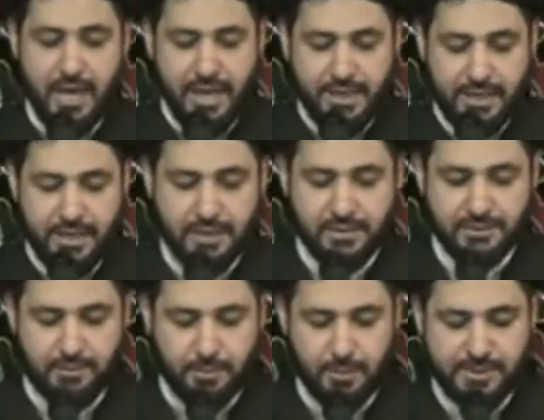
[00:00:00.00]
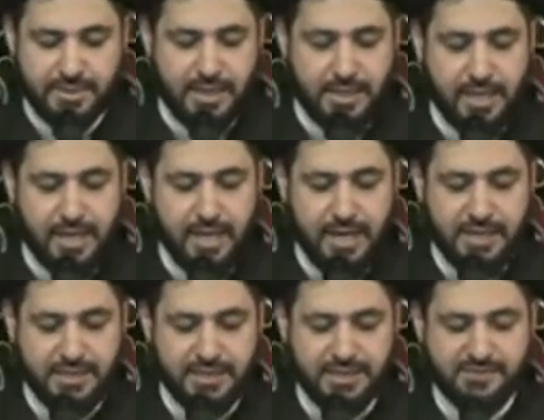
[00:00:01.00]
and they killed Imam Hussein
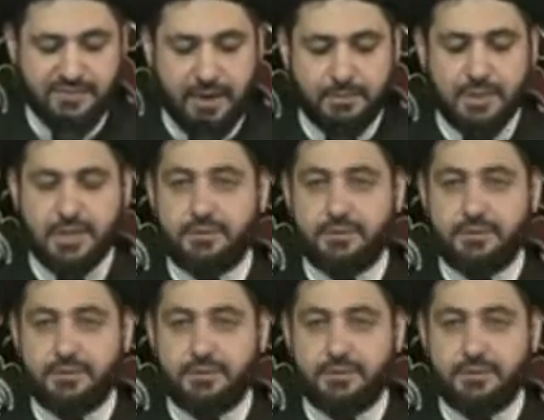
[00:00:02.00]
and his family.